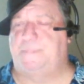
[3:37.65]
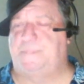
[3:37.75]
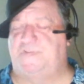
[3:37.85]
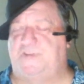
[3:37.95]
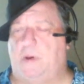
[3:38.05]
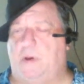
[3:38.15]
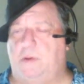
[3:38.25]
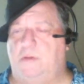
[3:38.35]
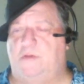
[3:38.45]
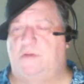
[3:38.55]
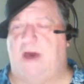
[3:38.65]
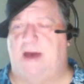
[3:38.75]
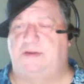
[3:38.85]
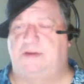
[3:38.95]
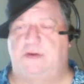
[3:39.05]
so you've
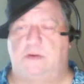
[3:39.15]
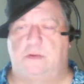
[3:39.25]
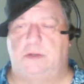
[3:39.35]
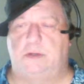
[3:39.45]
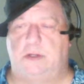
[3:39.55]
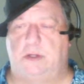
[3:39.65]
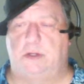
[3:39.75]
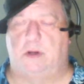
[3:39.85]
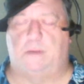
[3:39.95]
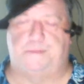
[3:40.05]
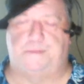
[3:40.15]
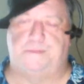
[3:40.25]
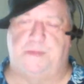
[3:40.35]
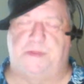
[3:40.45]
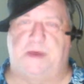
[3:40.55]
got to, you know,
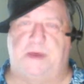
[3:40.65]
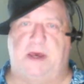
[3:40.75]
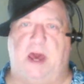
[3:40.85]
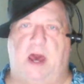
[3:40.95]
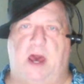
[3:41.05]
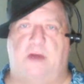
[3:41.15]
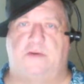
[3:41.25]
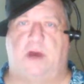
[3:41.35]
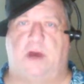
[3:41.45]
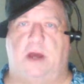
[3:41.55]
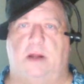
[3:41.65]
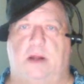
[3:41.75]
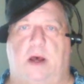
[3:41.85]
think ahead, try and